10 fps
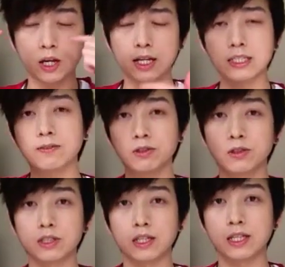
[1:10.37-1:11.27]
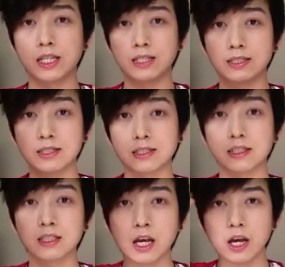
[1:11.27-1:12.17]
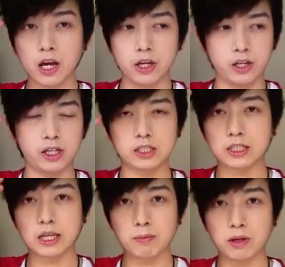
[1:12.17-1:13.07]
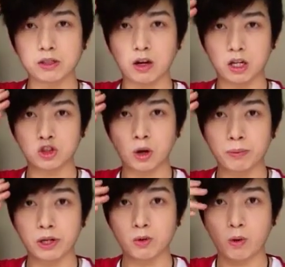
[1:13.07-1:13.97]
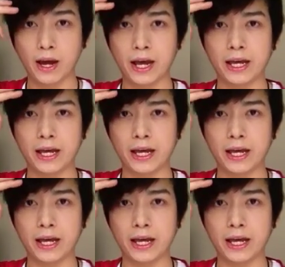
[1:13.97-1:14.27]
At least if you use the thinning scissors, you can just keep on kind of chopping it away